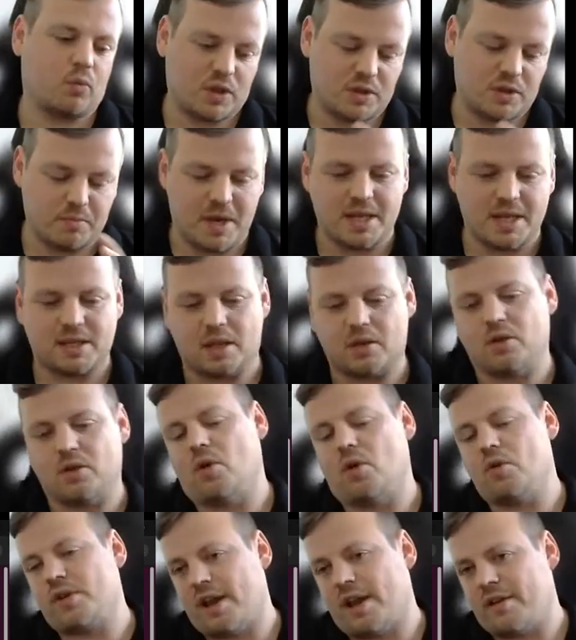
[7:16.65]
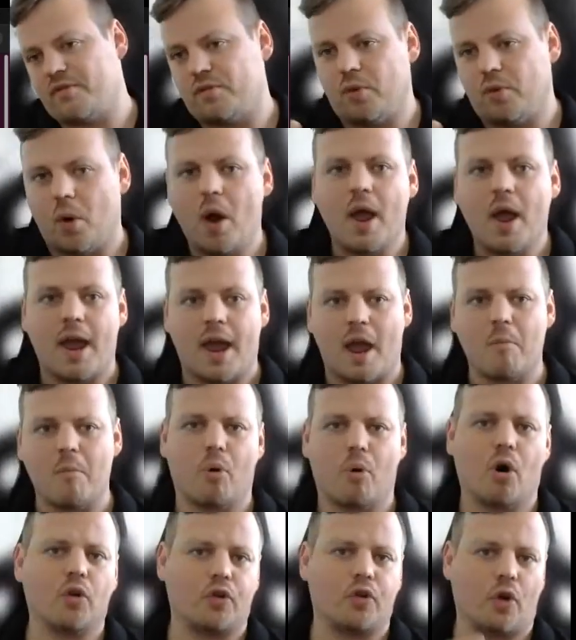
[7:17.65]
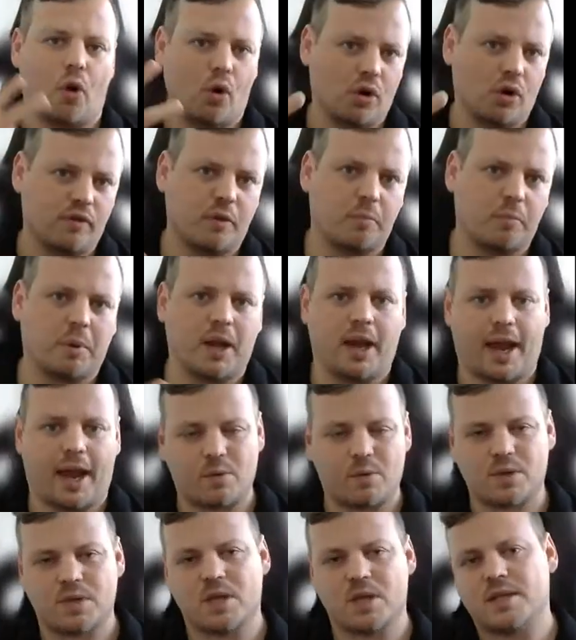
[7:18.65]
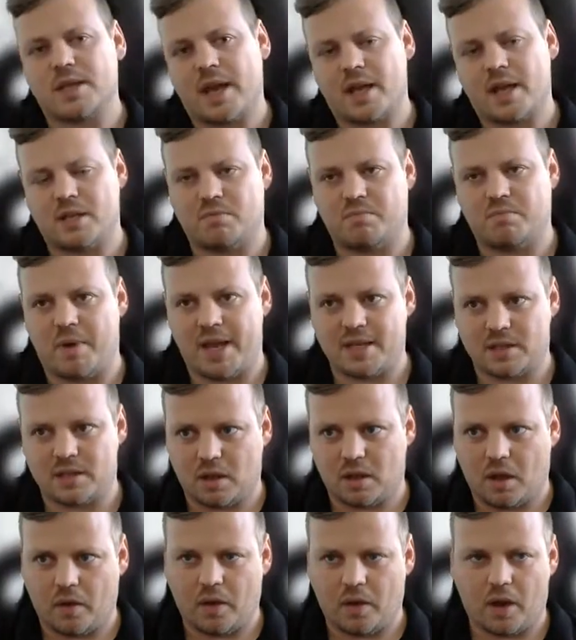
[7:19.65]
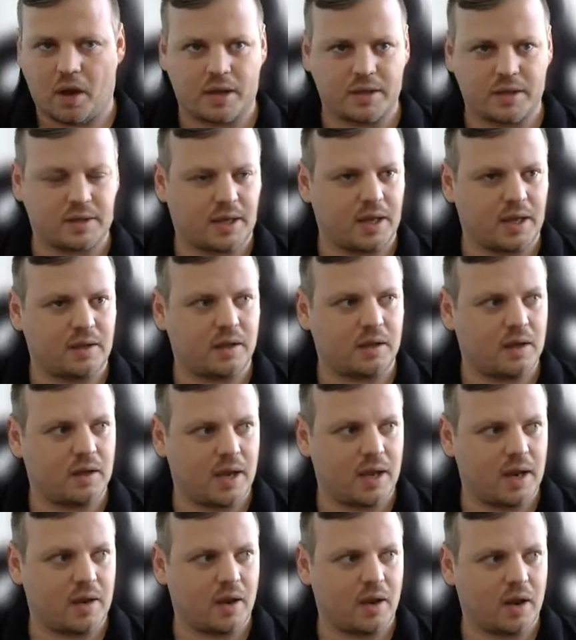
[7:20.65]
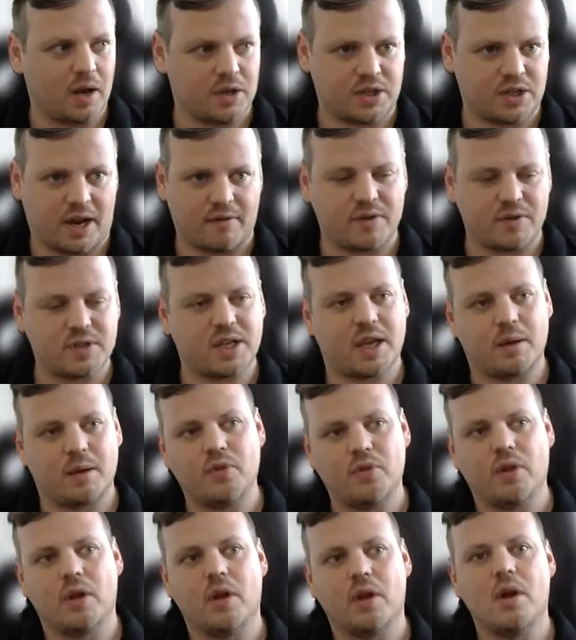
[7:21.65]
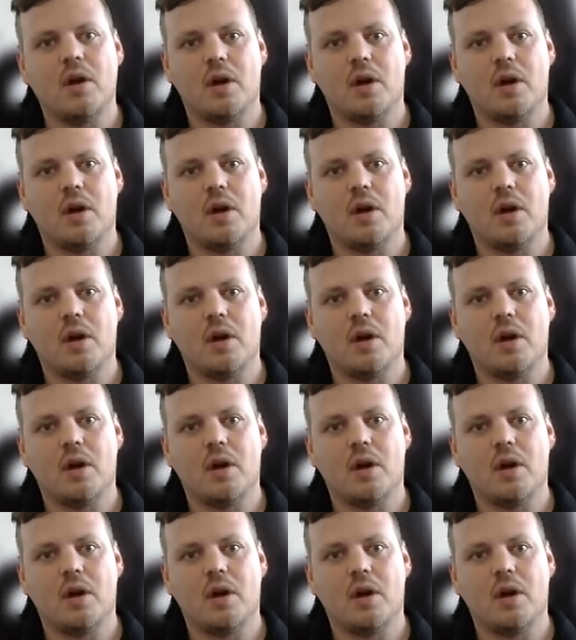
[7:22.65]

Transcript: which means that you don't have to import all of the prerequisites as based on it's written in JavaScript.